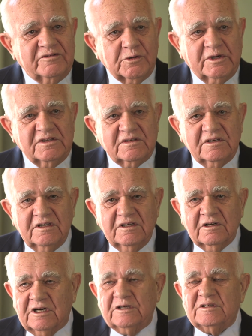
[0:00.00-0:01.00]
of joints
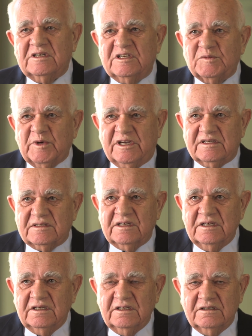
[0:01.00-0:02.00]
closely
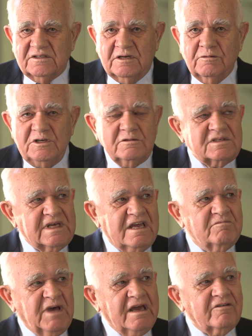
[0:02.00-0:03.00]
spaced. So when you
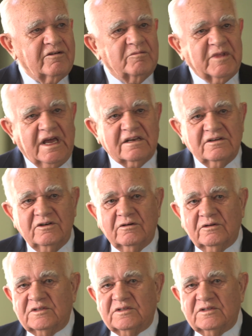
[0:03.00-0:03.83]
stand back from that and you